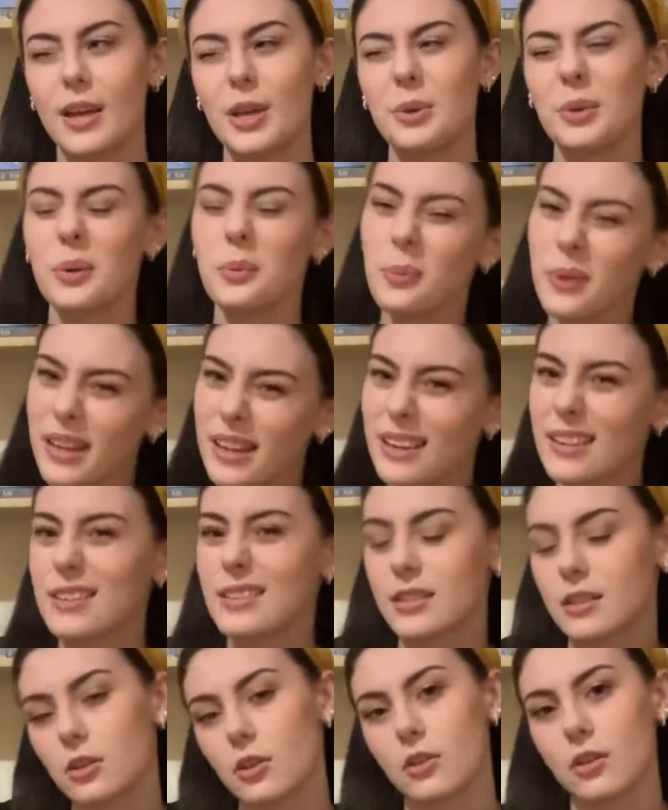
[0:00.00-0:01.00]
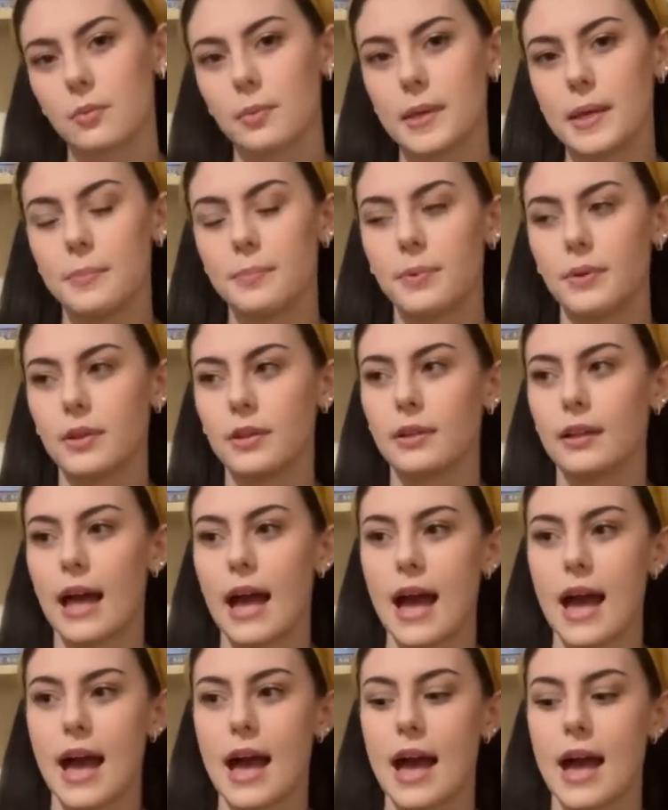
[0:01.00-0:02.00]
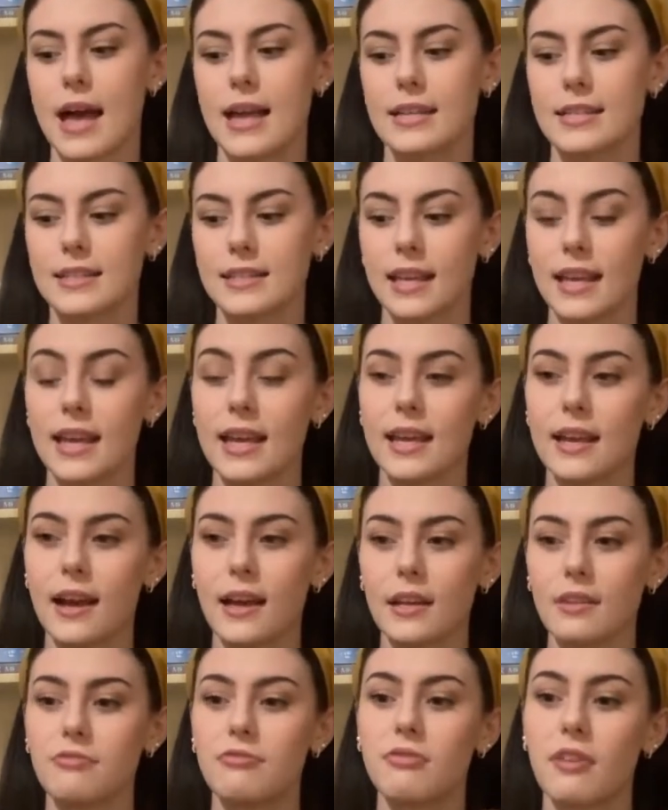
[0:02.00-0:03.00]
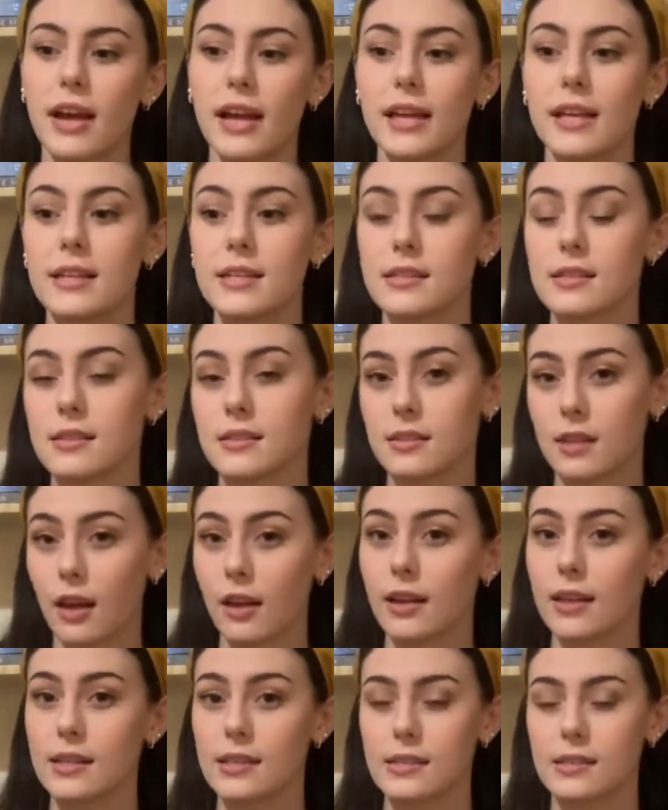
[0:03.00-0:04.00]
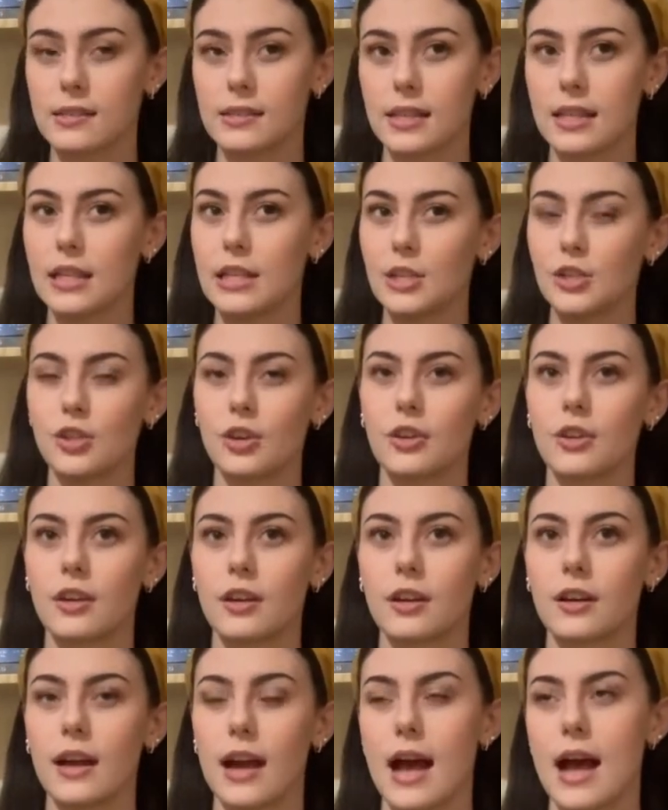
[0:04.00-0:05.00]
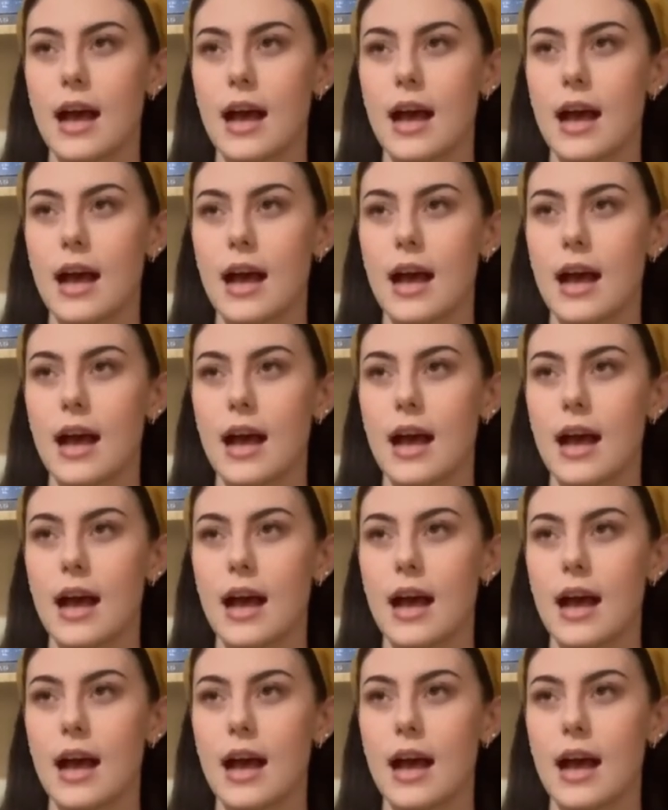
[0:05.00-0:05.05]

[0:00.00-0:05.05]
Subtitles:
who are weird to other people, and they kind of find solace in each other,